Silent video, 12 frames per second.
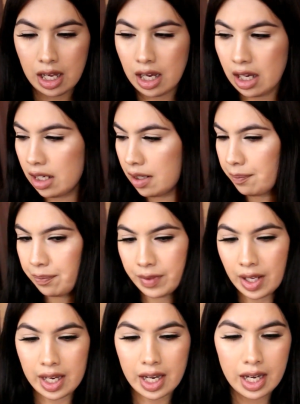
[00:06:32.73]

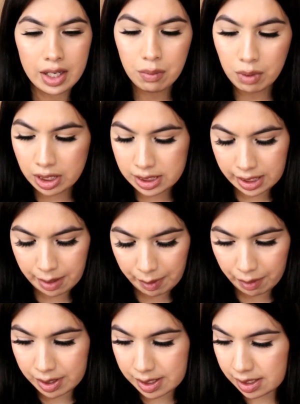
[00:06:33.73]
I kind of wanted to get
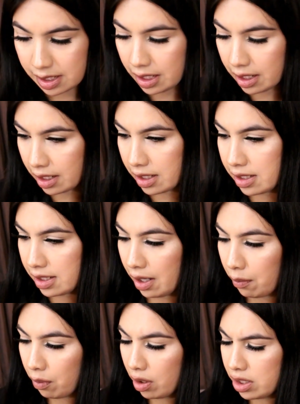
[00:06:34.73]
my receipt because
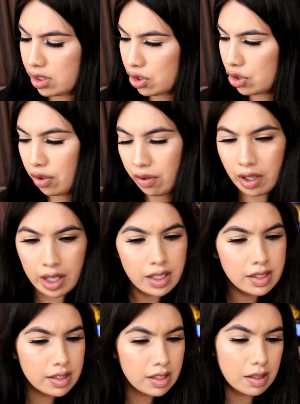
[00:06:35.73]
I wanted to show you
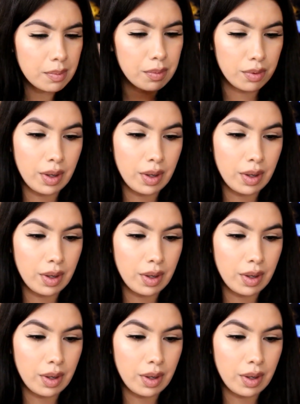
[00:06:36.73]
guys the